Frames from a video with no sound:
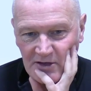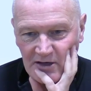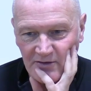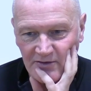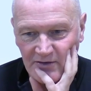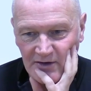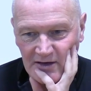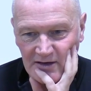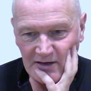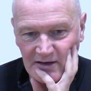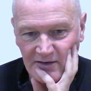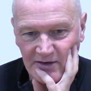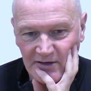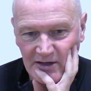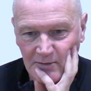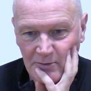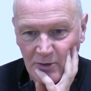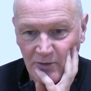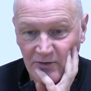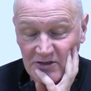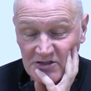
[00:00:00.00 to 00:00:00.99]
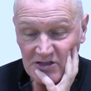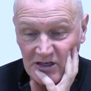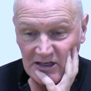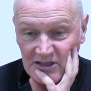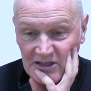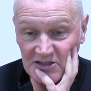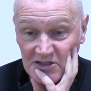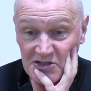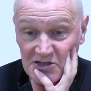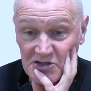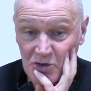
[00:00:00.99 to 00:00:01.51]
there fit and available for
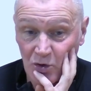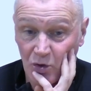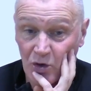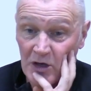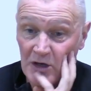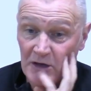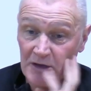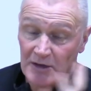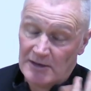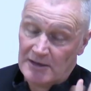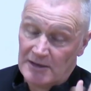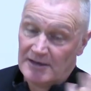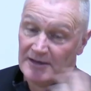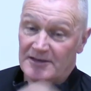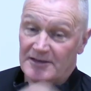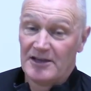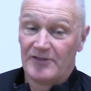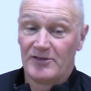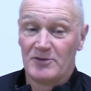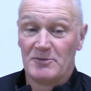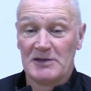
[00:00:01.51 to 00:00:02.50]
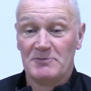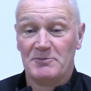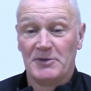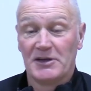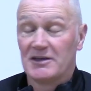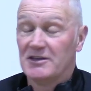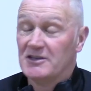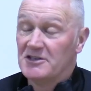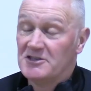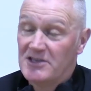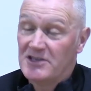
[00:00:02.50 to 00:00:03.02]
selection. So never mind
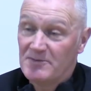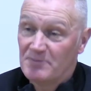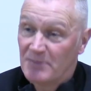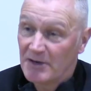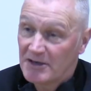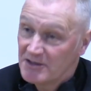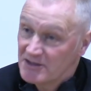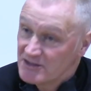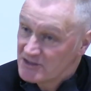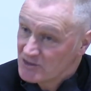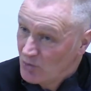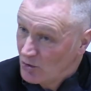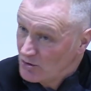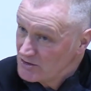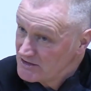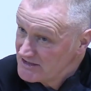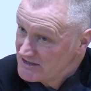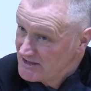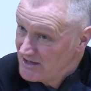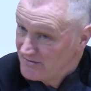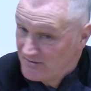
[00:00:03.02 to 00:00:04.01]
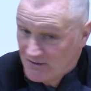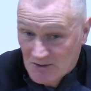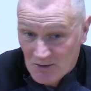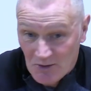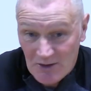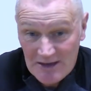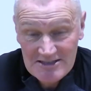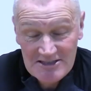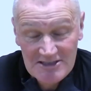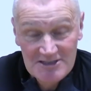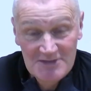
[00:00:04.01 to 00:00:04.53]
picking a team, picking a squad's as
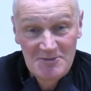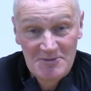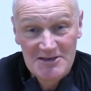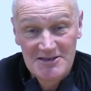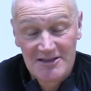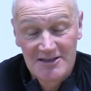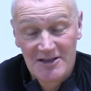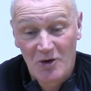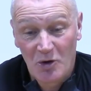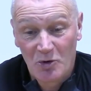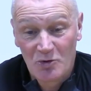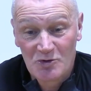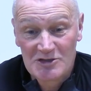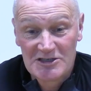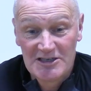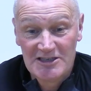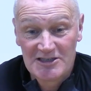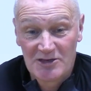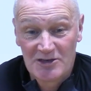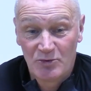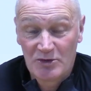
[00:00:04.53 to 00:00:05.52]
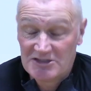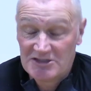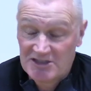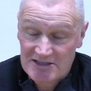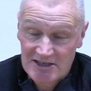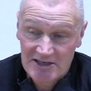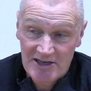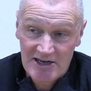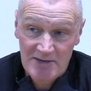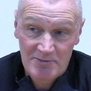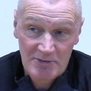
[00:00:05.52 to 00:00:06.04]
difficult as it's been all season, which is
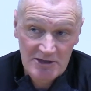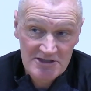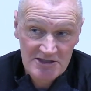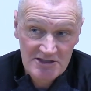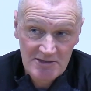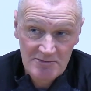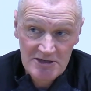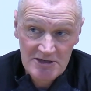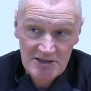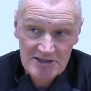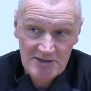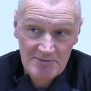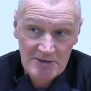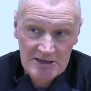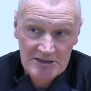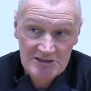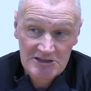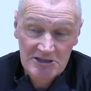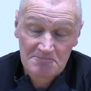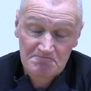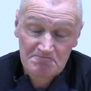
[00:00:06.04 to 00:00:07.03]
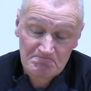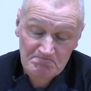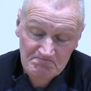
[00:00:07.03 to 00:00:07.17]
a great place to be as a manager.